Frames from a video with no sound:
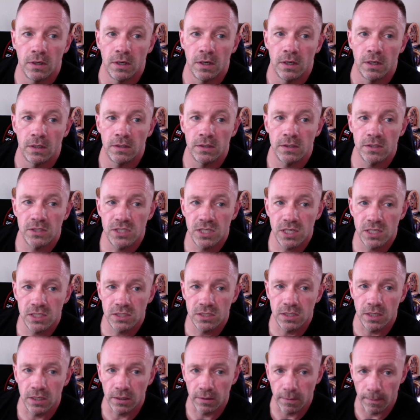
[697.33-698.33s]
And then the sixth
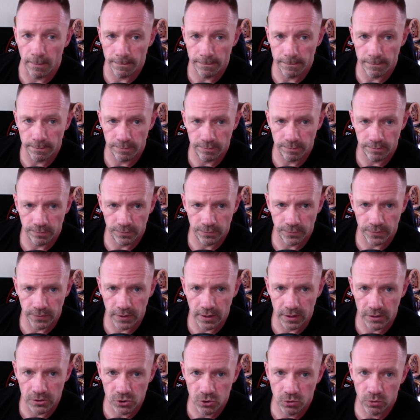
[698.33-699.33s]
thing
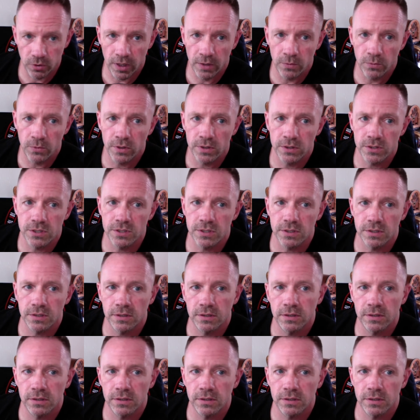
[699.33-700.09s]
is Grant wants